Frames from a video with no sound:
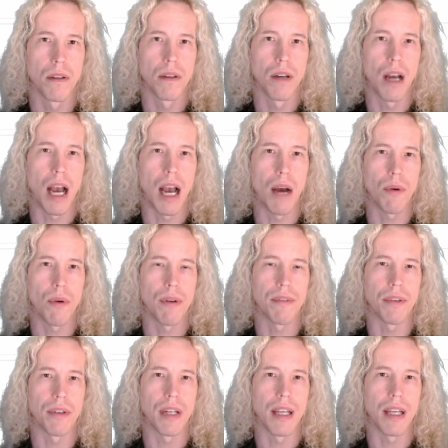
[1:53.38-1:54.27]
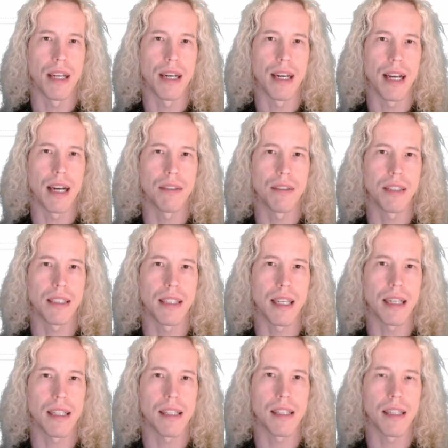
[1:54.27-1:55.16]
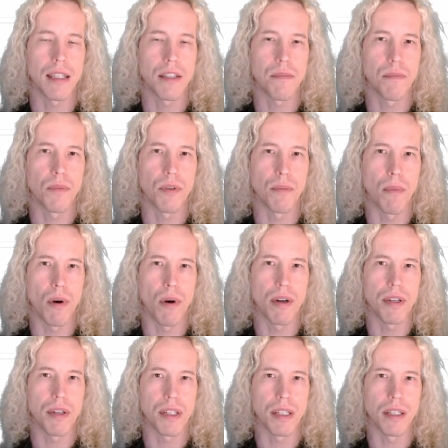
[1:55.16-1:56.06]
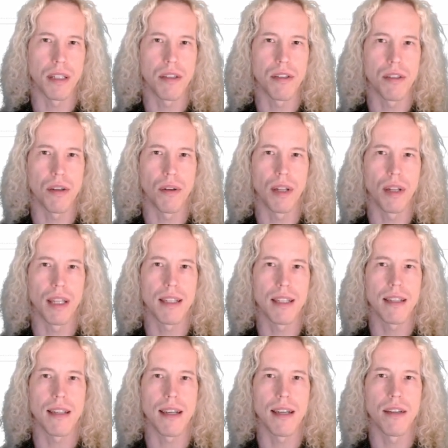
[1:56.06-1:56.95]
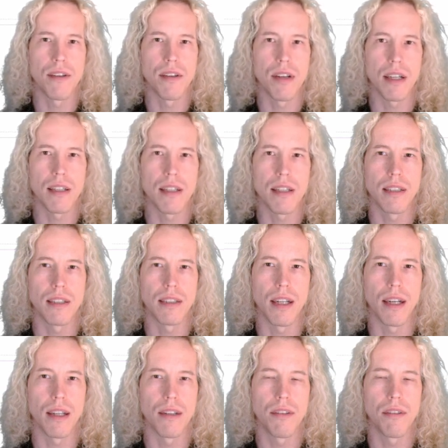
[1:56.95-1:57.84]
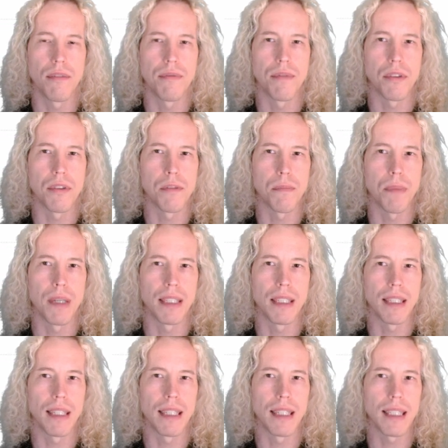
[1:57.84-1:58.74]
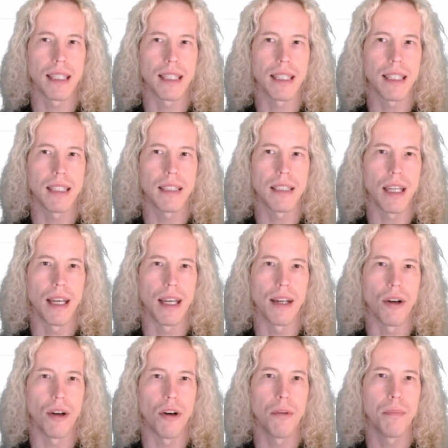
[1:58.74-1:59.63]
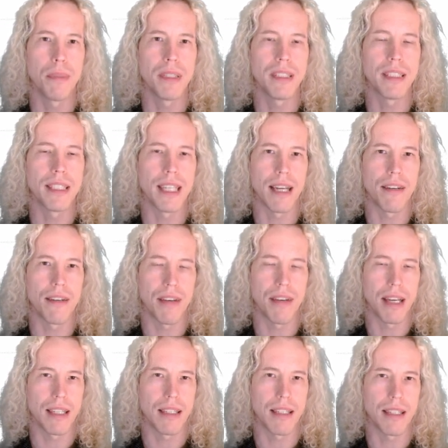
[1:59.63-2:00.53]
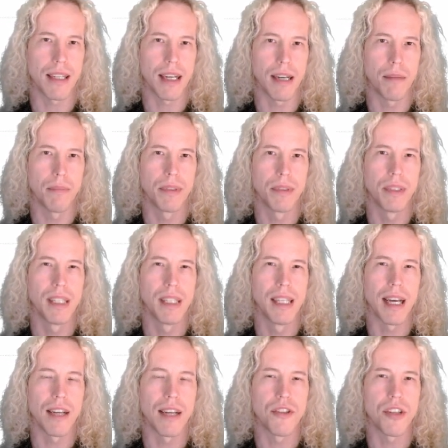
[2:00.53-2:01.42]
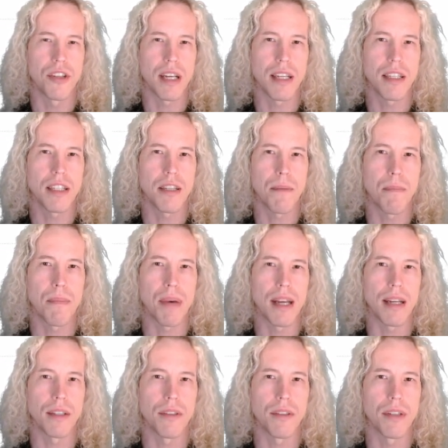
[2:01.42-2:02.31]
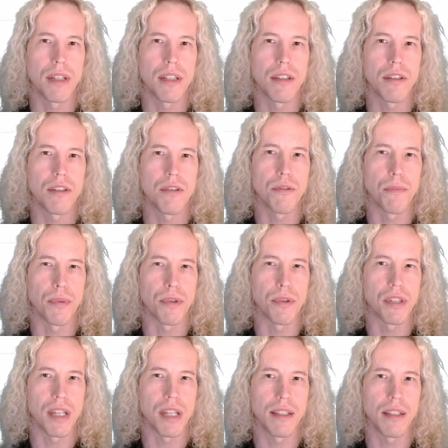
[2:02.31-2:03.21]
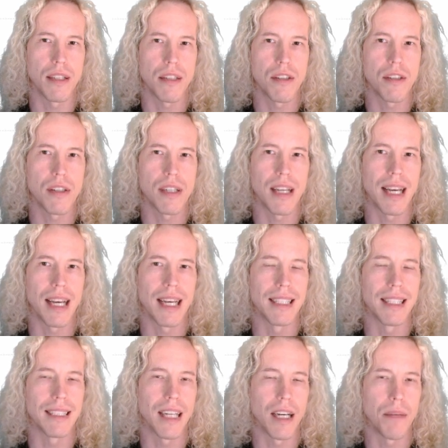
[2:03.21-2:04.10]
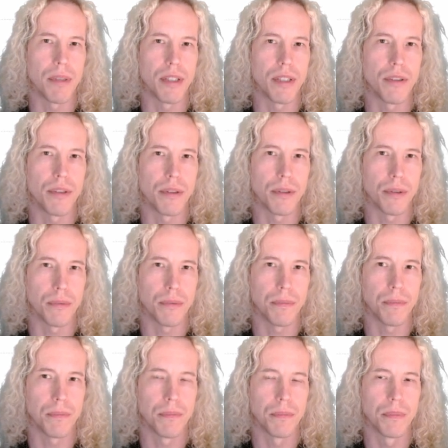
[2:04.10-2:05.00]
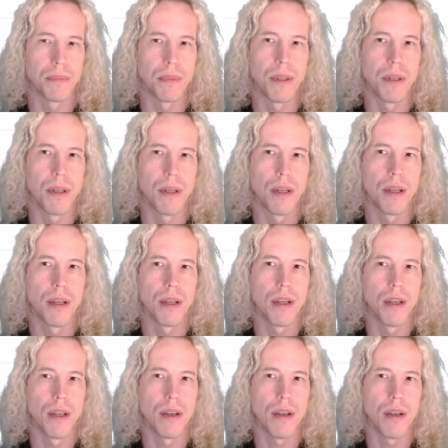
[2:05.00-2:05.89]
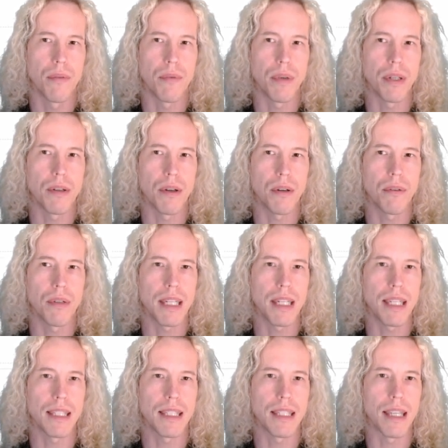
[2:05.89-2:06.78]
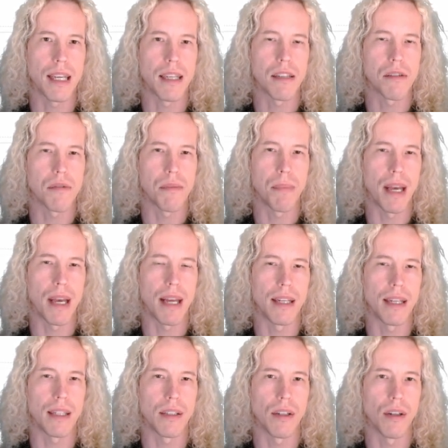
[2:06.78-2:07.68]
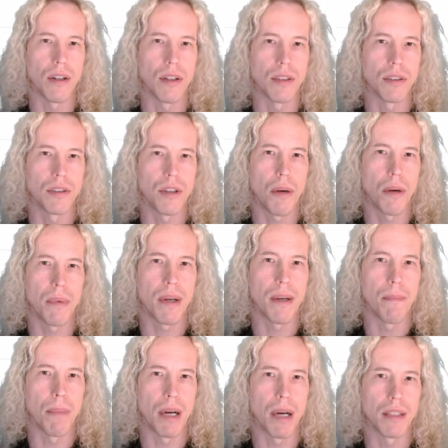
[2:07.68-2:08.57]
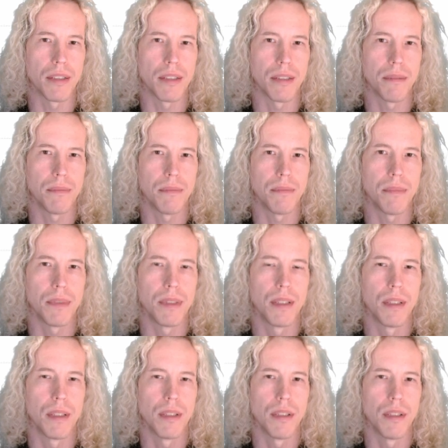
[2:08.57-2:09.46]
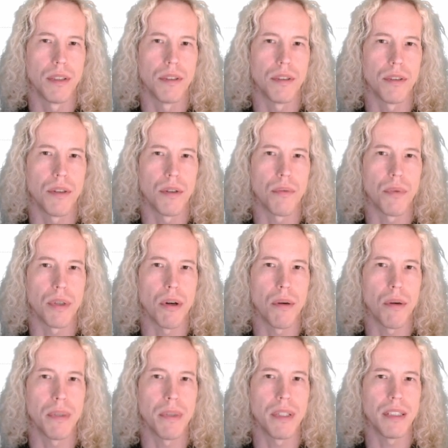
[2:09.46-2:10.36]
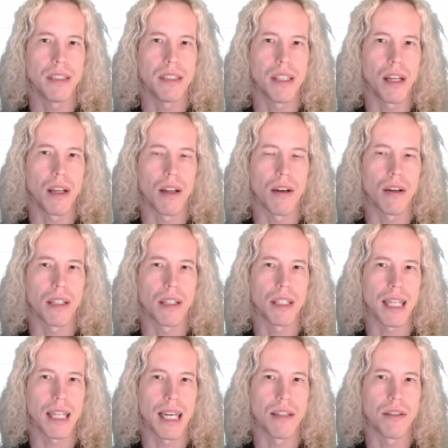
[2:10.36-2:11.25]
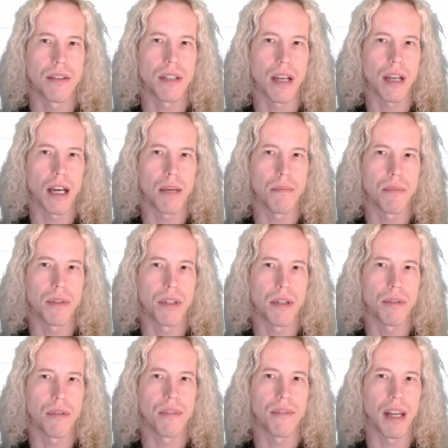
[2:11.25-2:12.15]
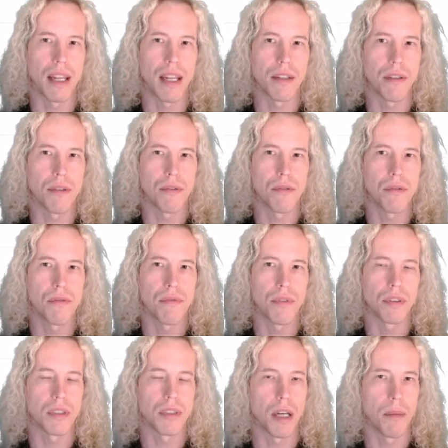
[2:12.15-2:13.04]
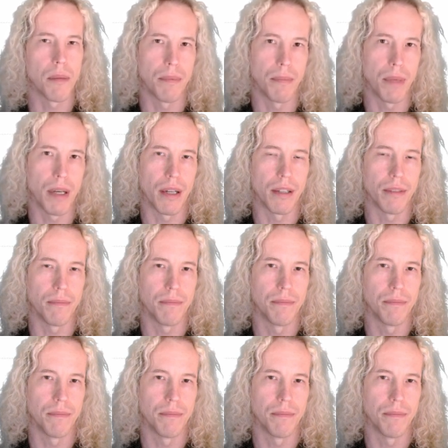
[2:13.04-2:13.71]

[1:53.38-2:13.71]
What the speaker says: However, now the text needs more margin, so let's adjust the title first by clicking it and open the Advanced tab and change the padding units percentage and type in 2. We don't need the extra padding on top and bottom, so we open the lock and type 0 values for top and bottom.